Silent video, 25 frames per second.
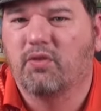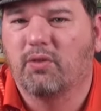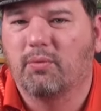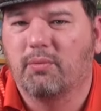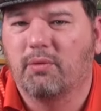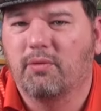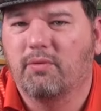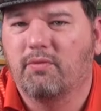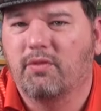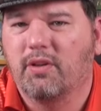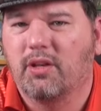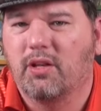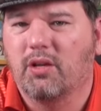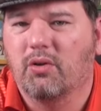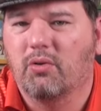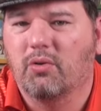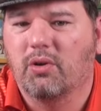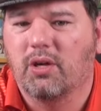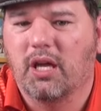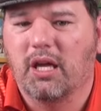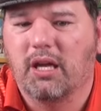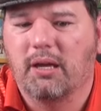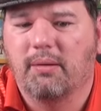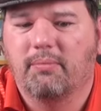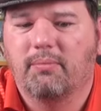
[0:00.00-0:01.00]
from the video
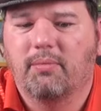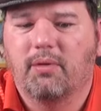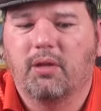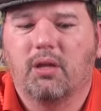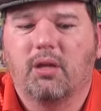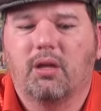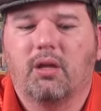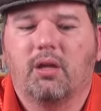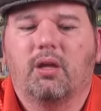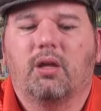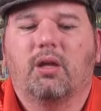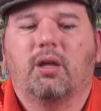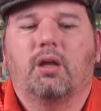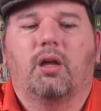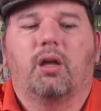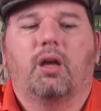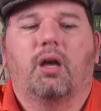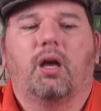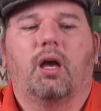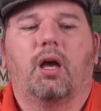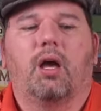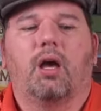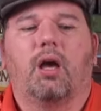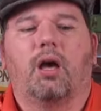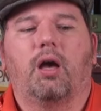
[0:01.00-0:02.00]
game.
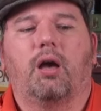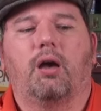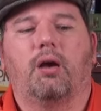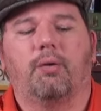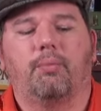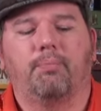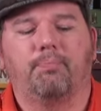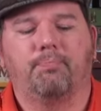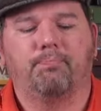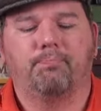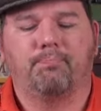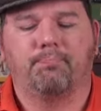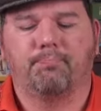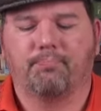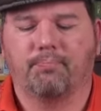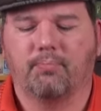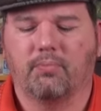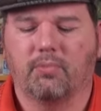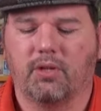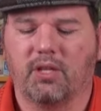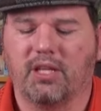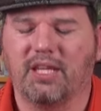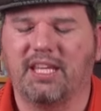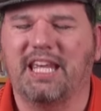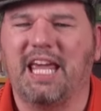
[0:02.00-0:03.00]
Um,
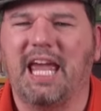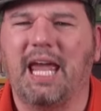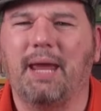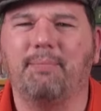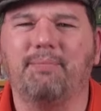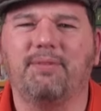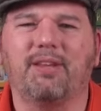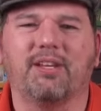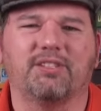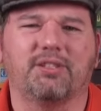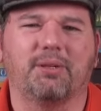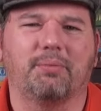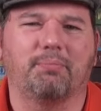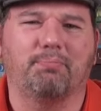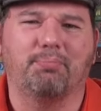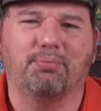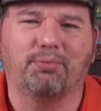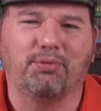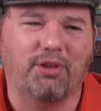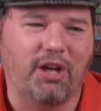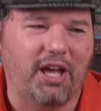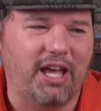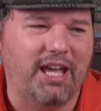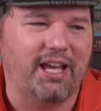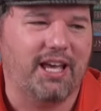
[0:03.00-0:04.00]
the game doesn't
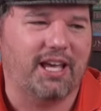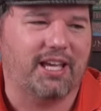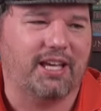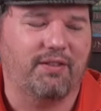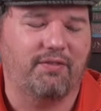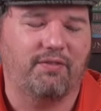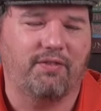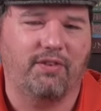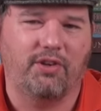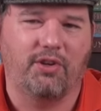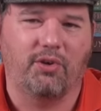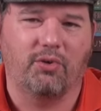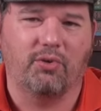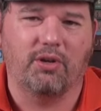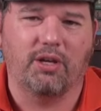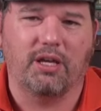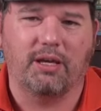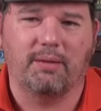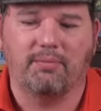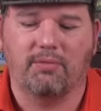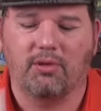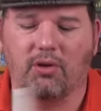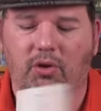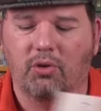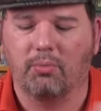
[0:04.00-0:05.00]
play like a video
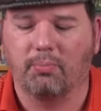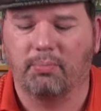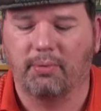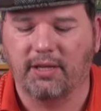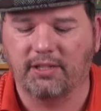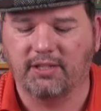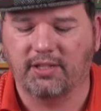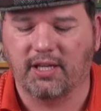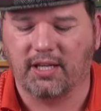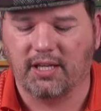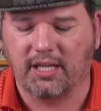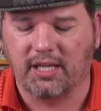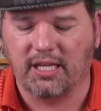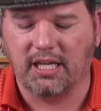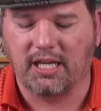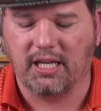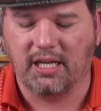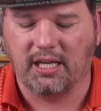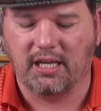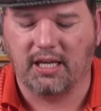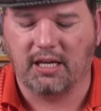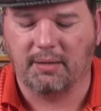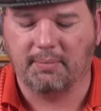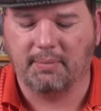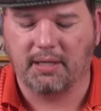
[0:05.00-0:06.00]
game, though. It plays like an
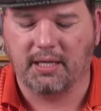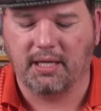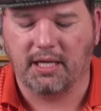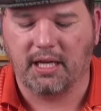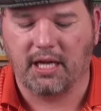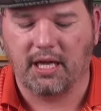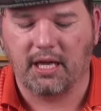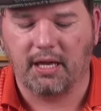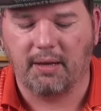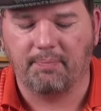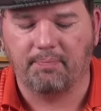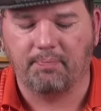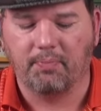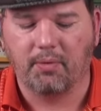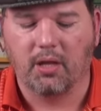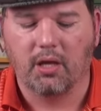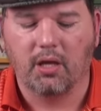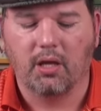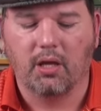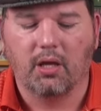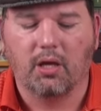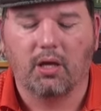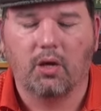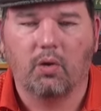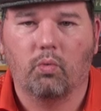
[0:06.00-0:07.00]
economic game.
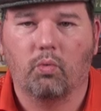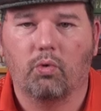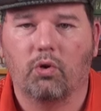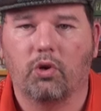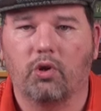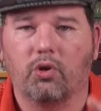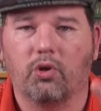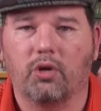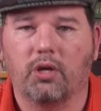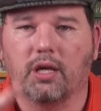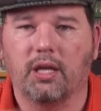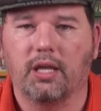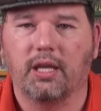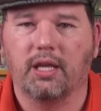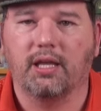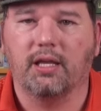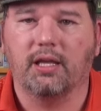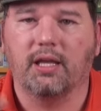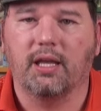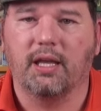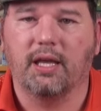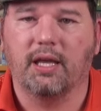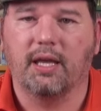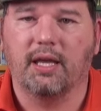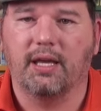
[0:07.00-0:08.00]
Or you're getting
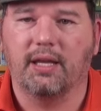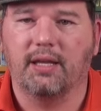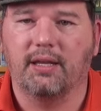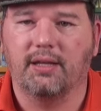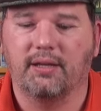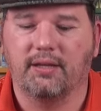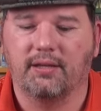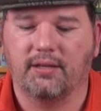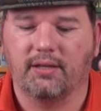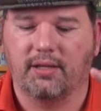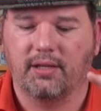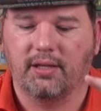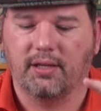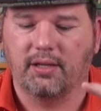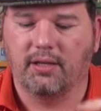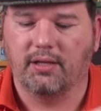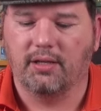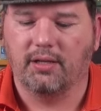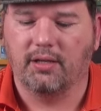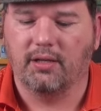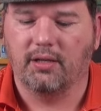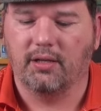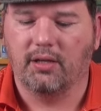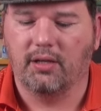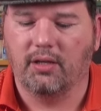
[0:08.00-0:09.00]
land
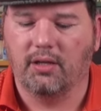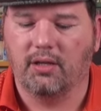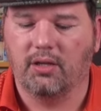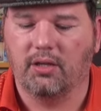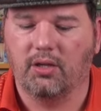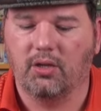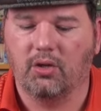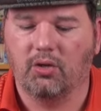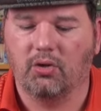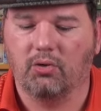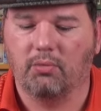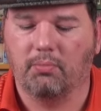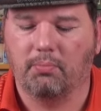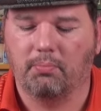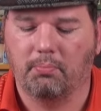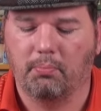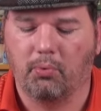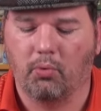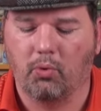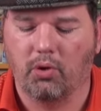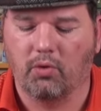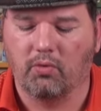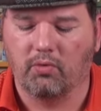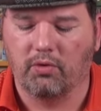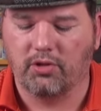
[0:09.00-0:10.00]
and uh, you're
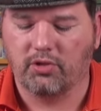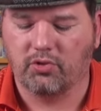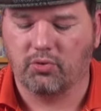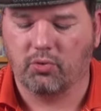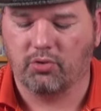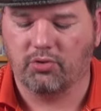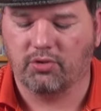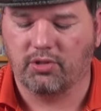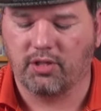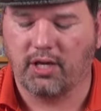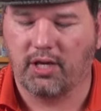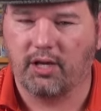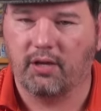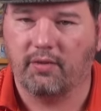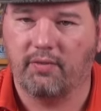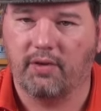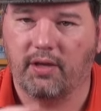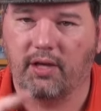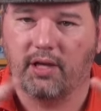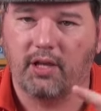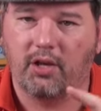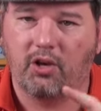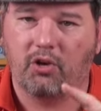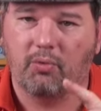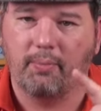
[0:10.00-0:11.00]
pulling resource out of
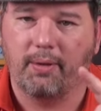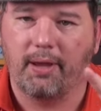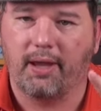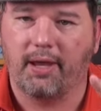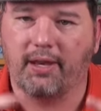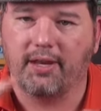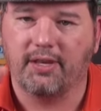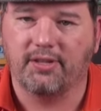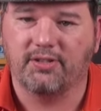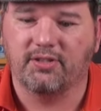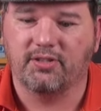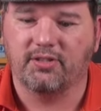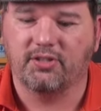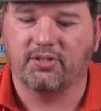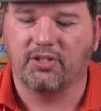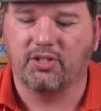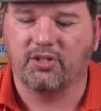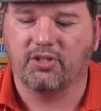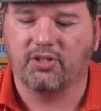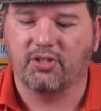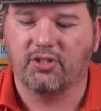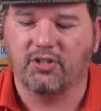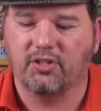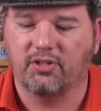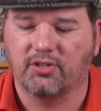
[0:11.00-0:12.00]
it, and you're making these
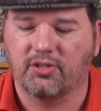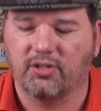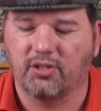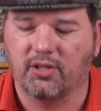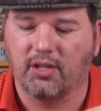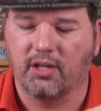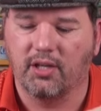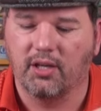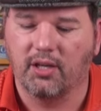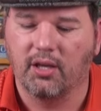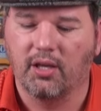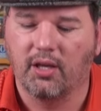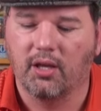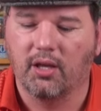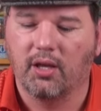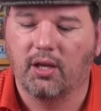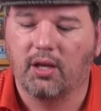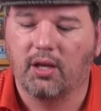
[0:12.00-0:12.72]
decisions, and then